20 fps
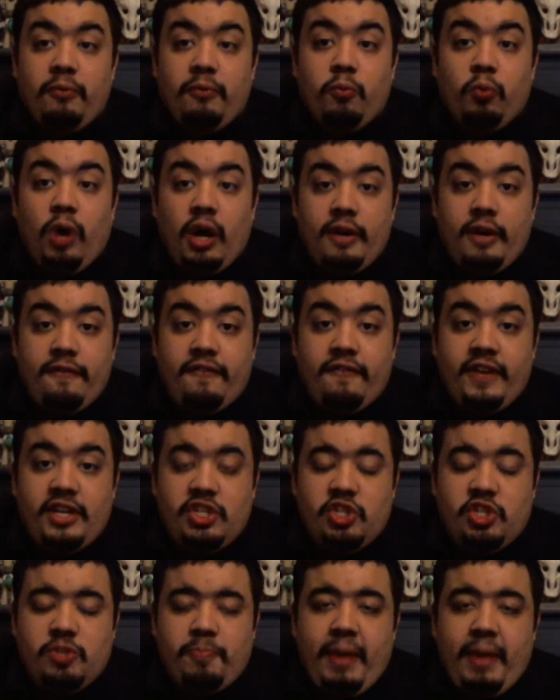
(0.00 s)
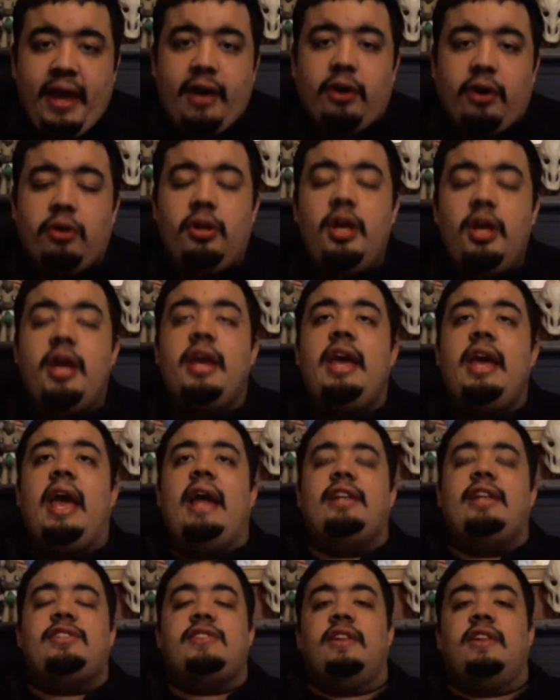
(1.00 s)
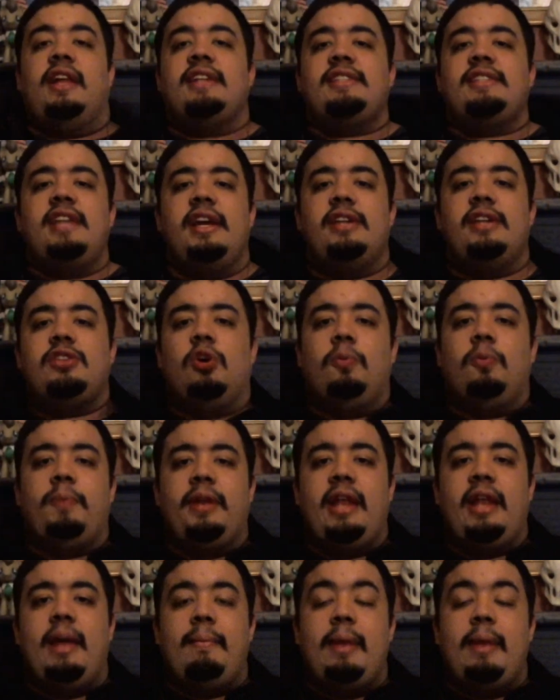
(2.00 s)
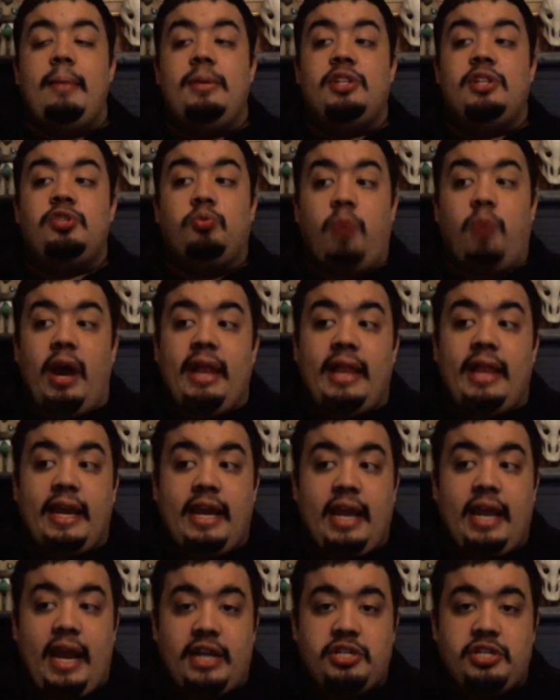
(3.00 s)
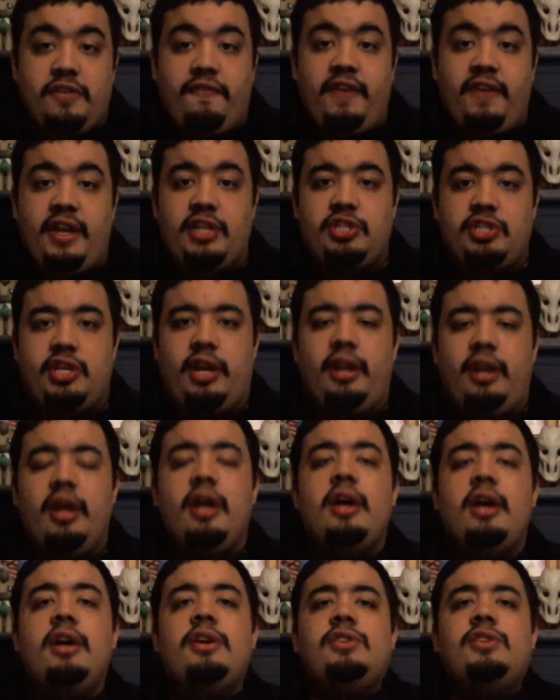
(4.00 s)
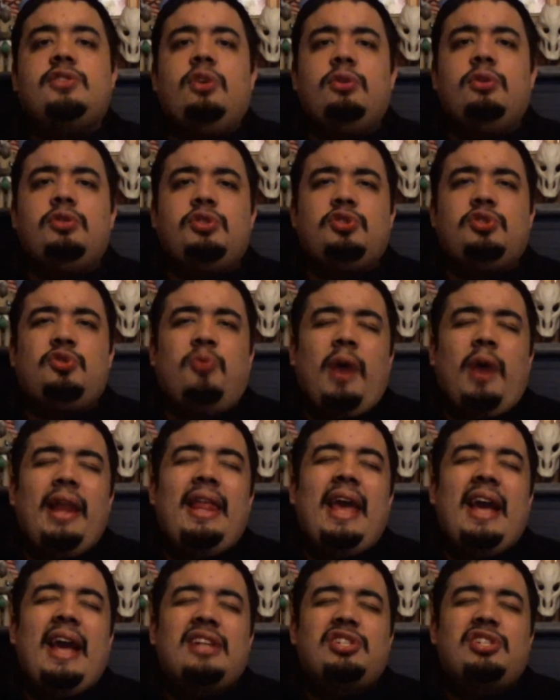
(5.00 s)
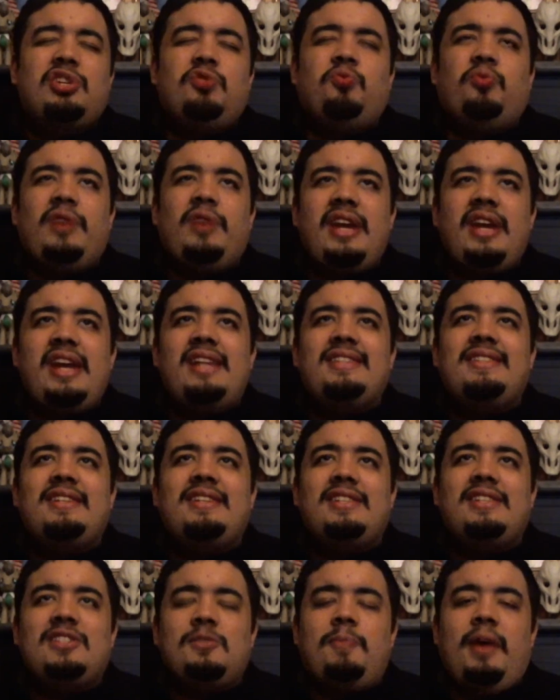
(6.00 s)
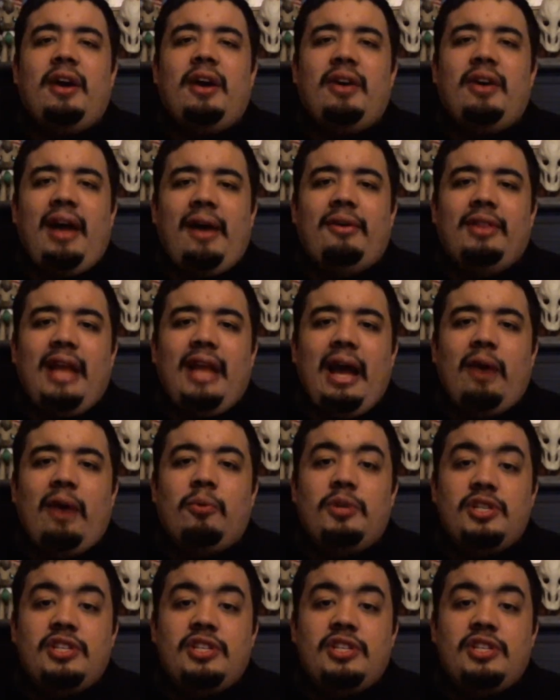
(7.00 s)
unfinished spell, and Celestia is hoping that maybe Twilight can actually finish it. So Twilight actually reads the spell out loud, which is